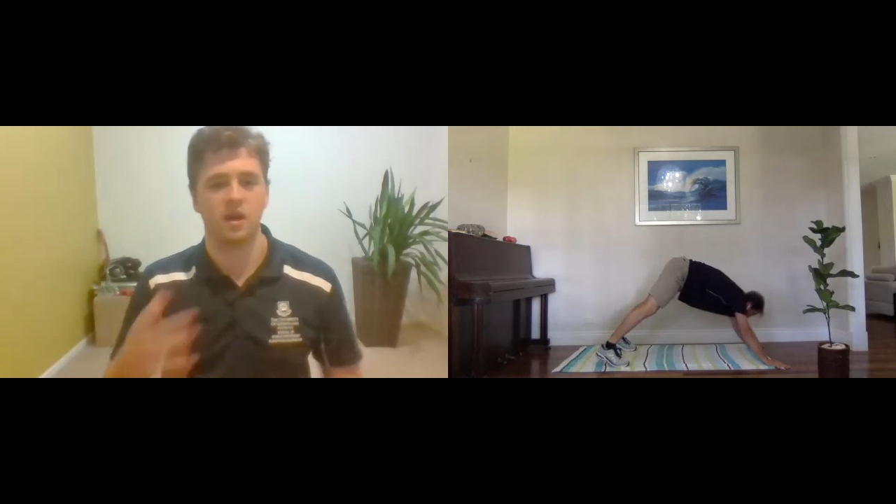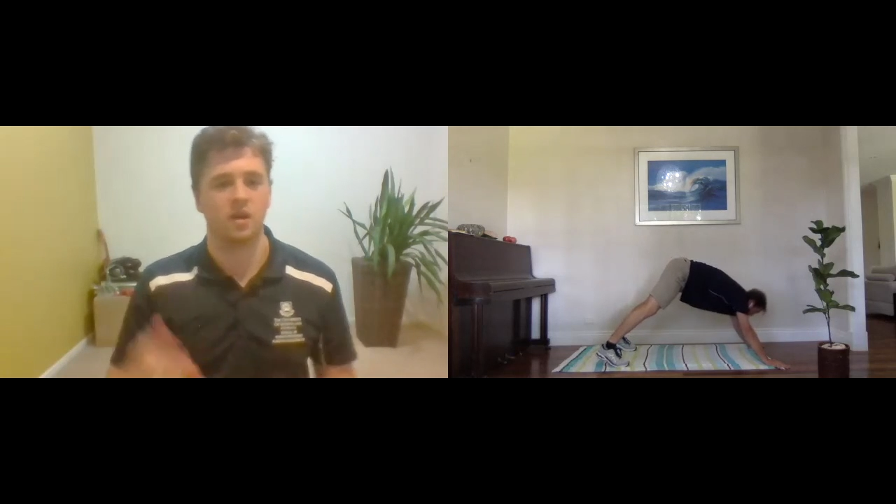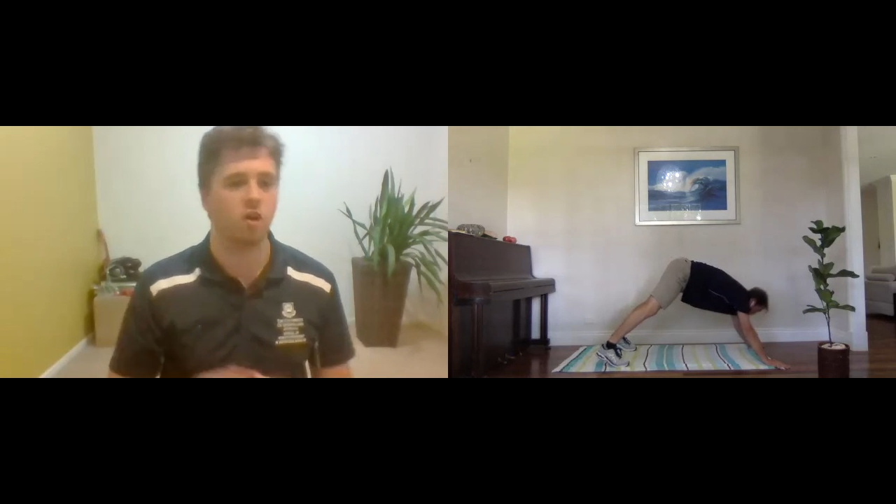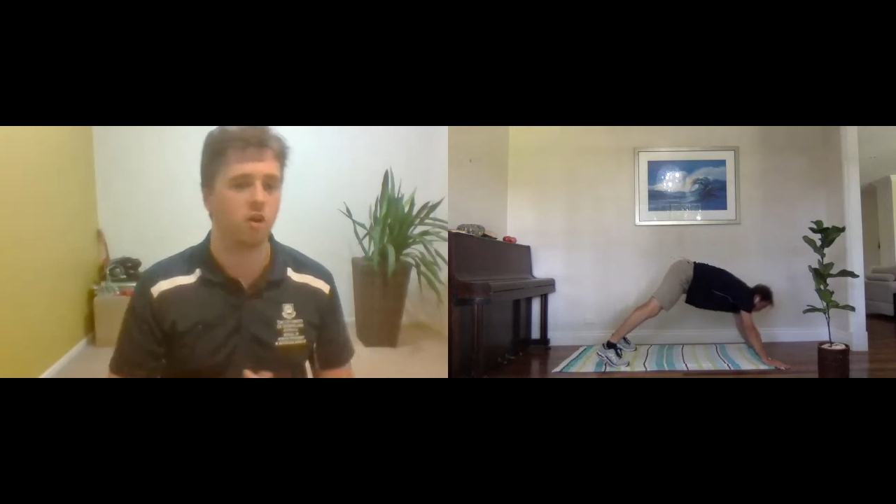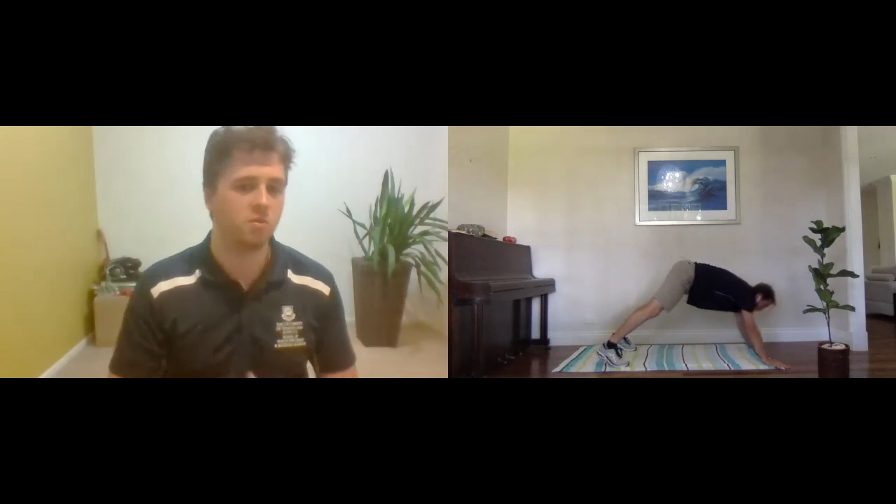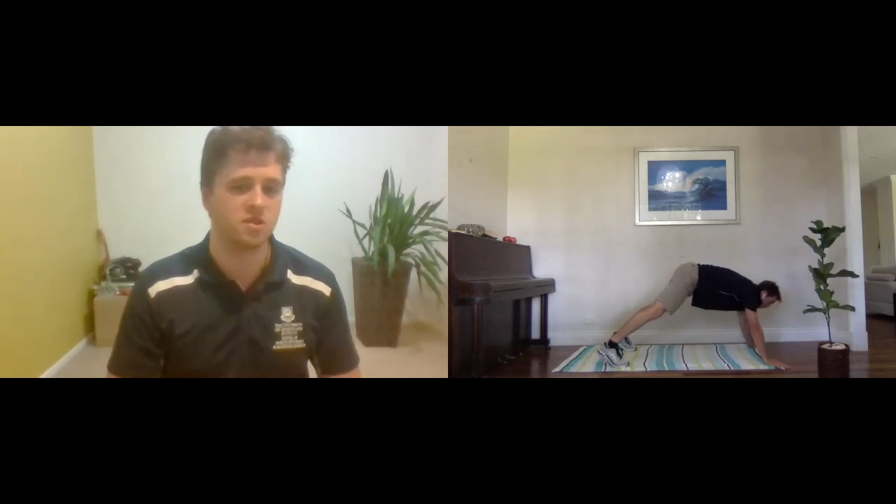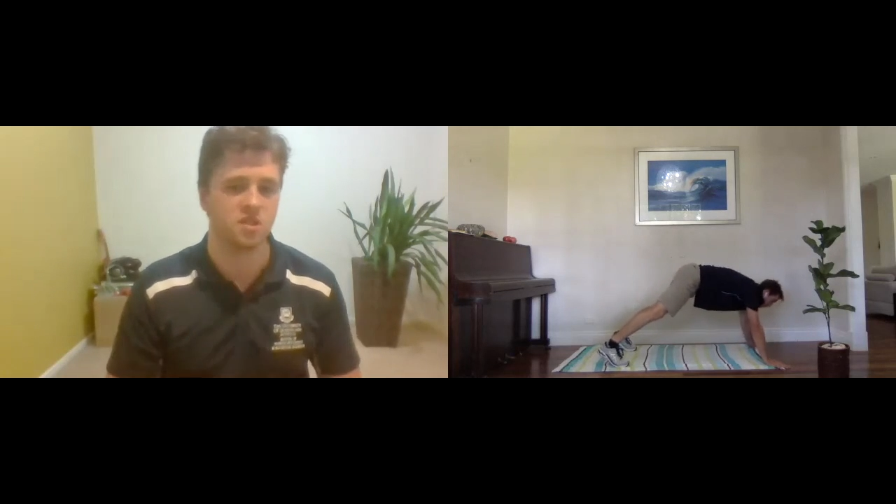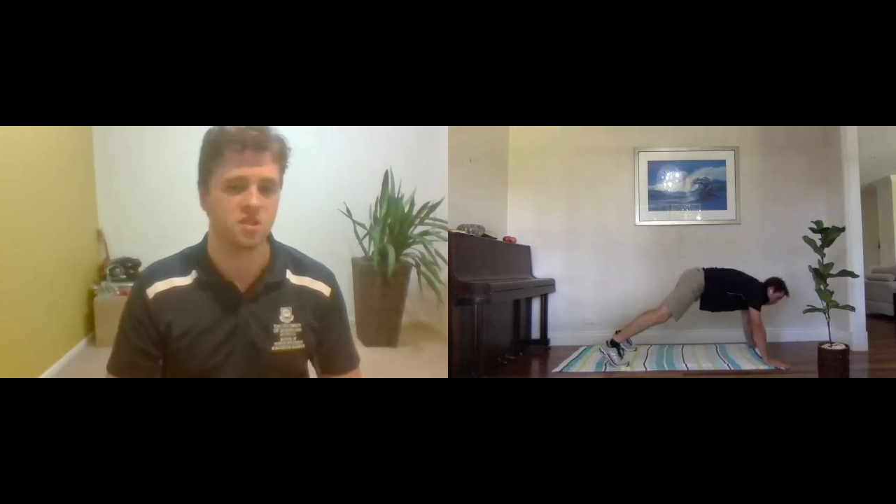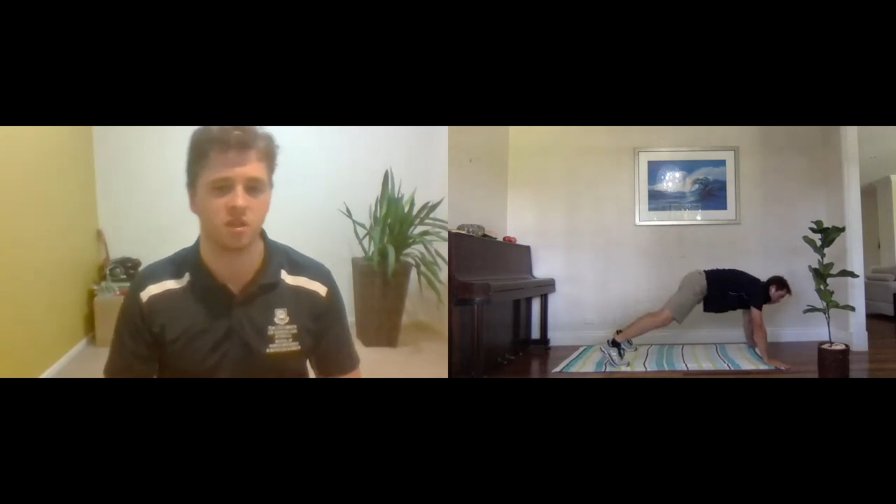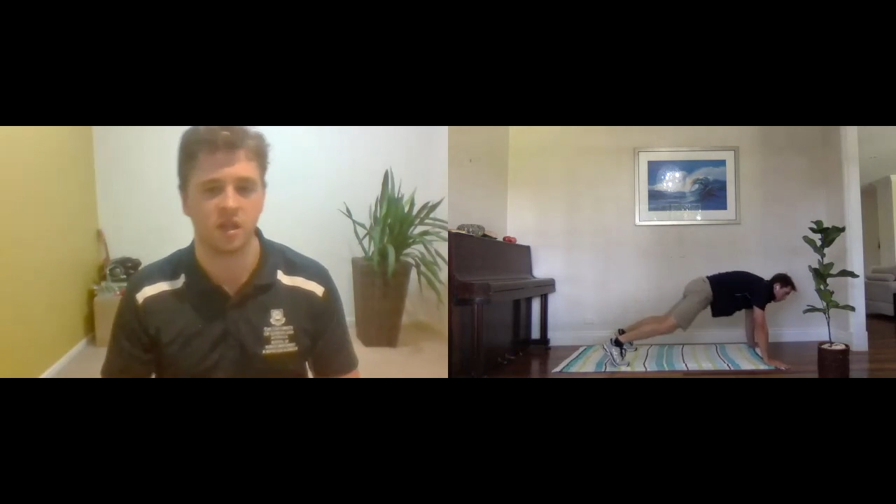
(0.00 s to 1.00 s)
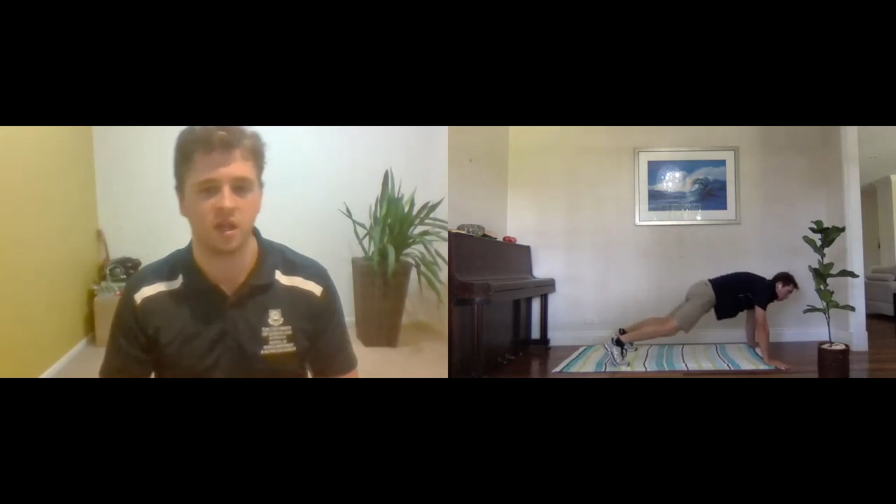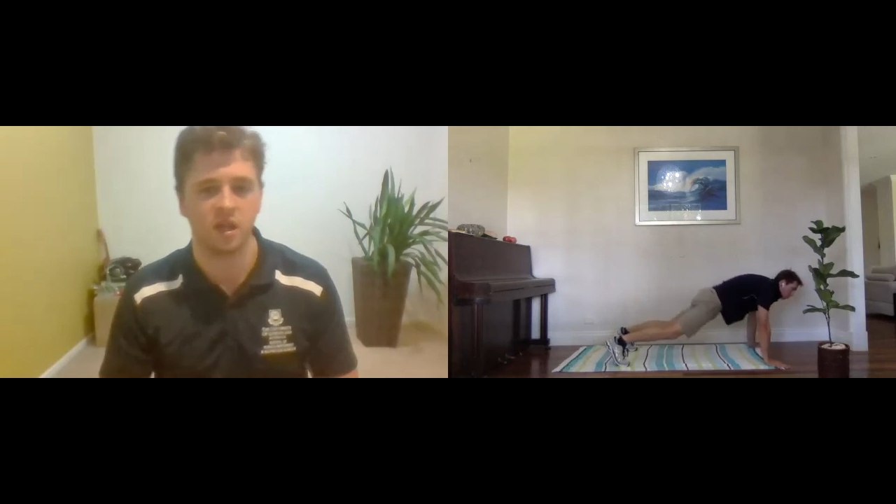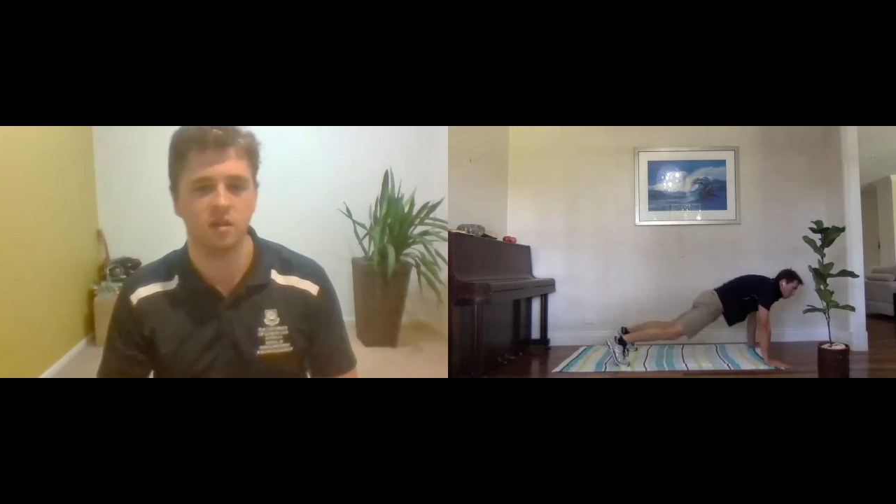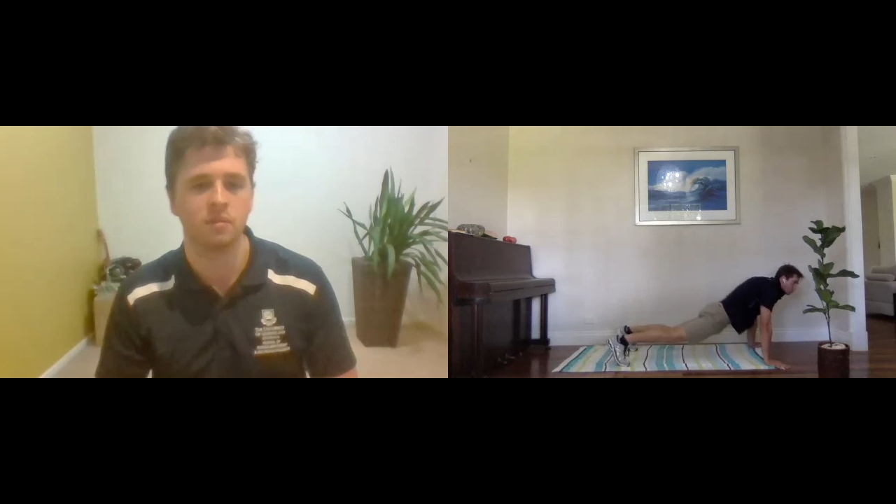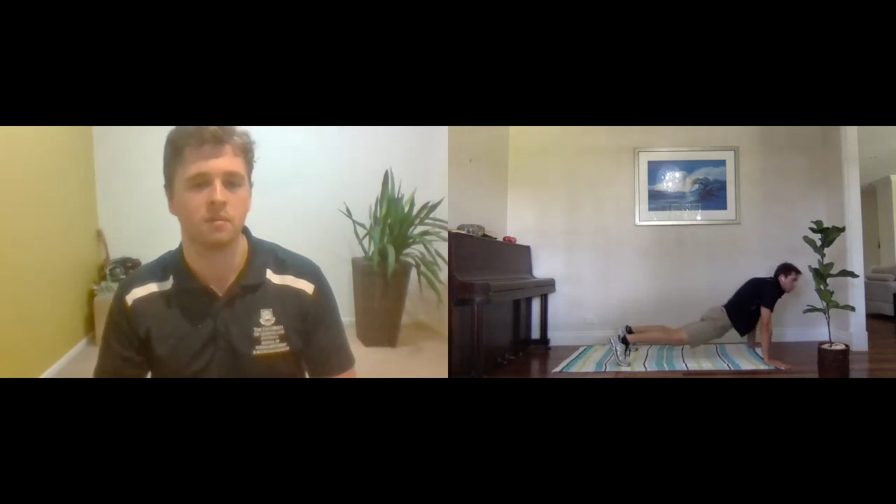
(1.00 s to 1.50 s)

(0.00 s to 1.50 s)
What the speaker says: our cobra position again.